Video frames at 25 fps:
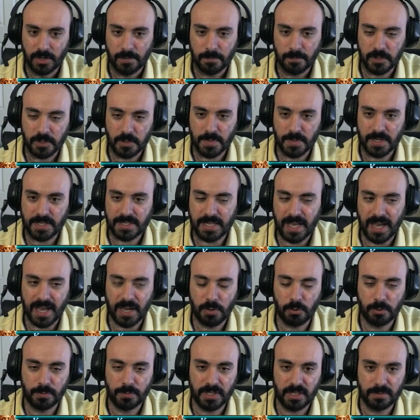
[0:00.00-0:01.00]
which means I
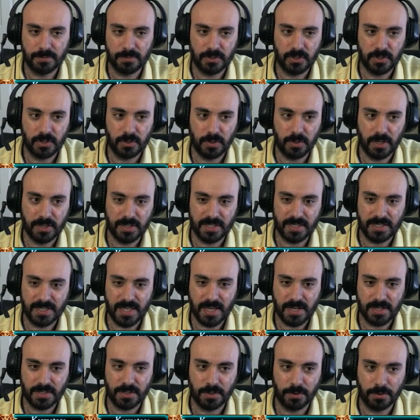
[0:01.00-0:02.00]
will be able to, on this
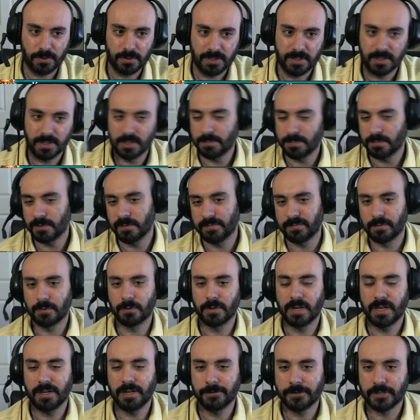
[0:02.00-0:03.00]
next turn, get up to
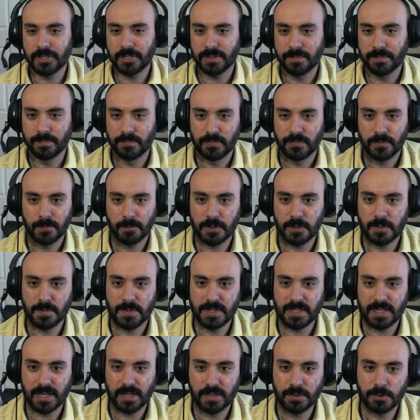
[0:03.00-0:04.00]
4 energy, which
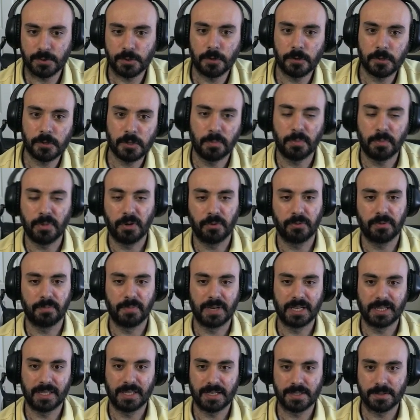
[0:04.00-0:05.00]
means I can charge both
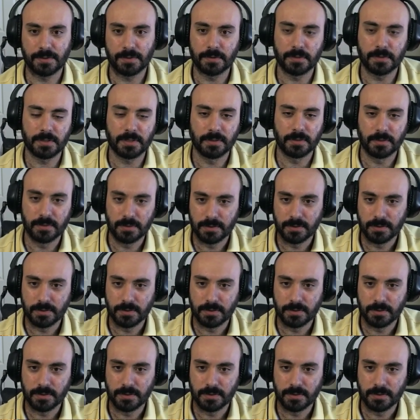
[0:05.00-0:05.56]
my lasers.